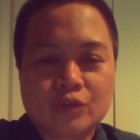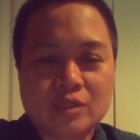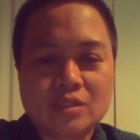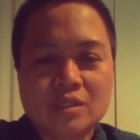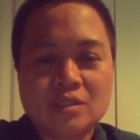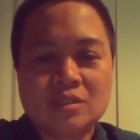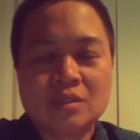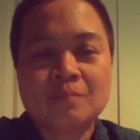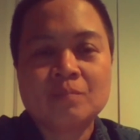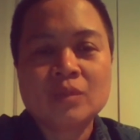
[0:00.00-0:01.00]
trustees,
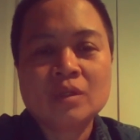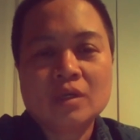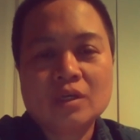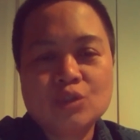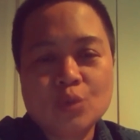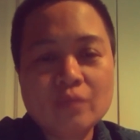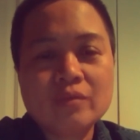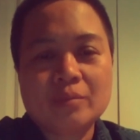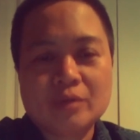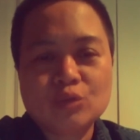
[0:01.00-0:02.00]
and two of
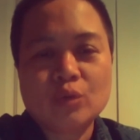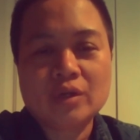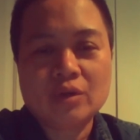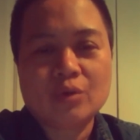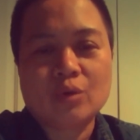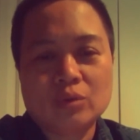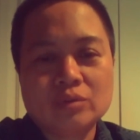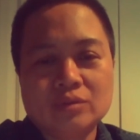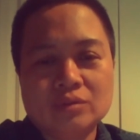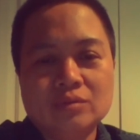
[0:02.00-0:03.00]
them are 20-year-old